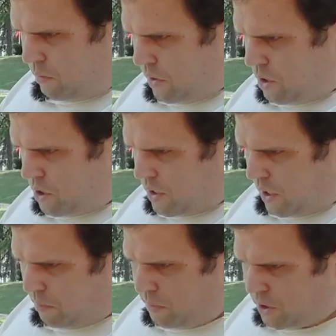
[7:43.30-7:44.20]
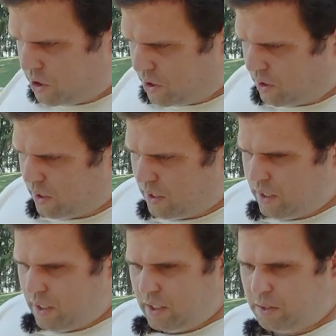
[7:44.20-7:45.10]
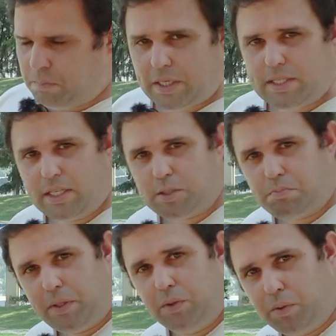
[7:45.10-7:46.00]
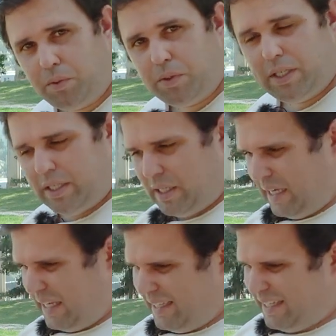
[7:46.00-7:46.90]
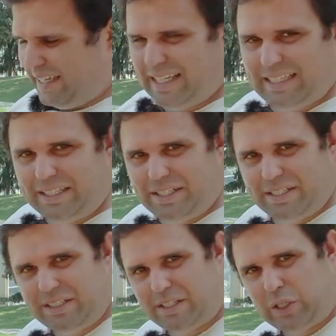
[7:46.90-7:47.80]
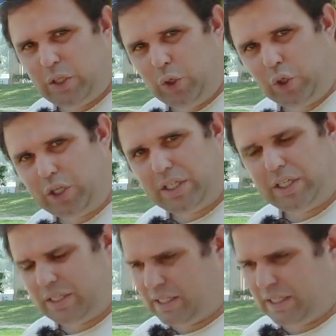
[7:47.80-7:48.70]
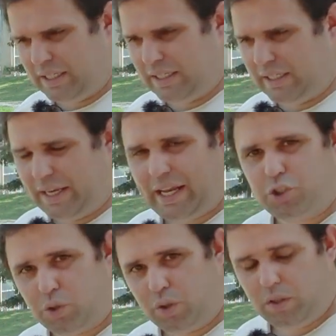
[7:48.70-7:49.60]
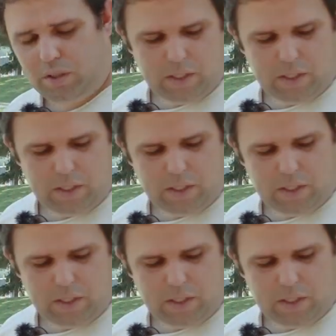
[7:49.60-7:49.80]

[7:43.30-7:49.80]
me just take a picture. It makes this blue and it doesn't look natural.